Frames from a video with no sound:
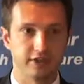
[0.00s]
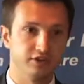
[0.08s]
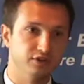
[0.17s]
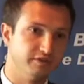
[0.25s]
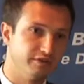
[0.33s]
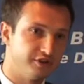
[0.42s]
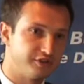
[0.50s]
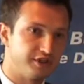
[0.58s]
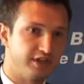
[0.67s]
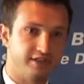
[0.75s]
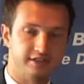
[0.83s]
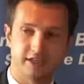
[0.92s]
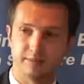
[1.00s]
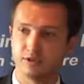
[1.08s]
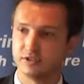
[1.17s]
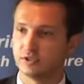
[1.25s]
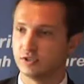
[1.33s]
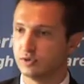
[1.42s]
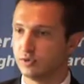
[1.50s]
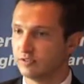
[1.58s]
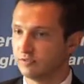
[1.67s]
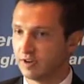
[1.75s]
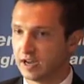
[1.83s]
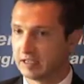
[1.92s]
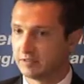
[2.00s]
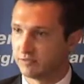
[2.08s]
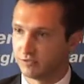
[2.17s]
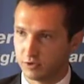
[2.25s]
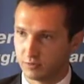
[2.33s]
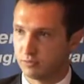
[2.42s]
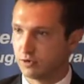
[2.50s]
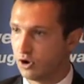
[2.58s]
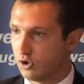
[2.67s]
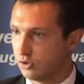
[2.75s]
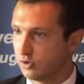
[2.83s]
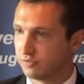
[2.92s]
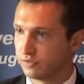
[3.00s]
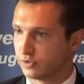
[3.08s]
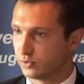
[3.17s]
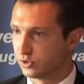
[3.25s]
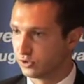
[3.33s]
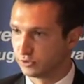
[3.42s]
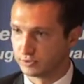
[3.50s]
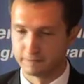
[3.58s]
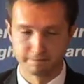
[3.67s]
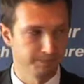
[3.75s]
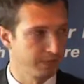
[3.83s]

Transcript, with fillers: that university is able to invite from all over the world.